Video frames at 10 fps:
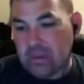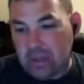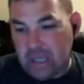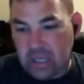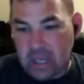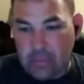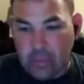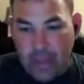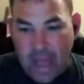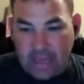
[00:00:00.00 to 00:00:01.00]
you only need a
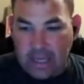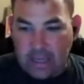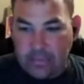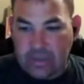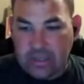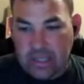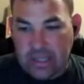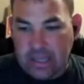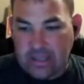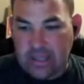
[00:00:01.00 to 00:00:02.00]
couple backups in
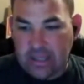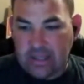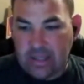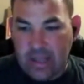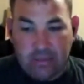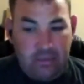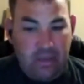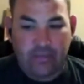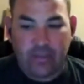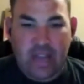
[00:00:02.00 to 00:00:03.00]
that sense. And then
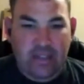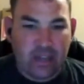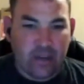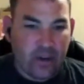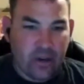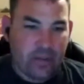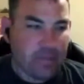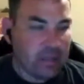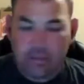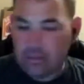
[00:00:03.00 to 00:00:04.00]
if guys get hurt, I mean,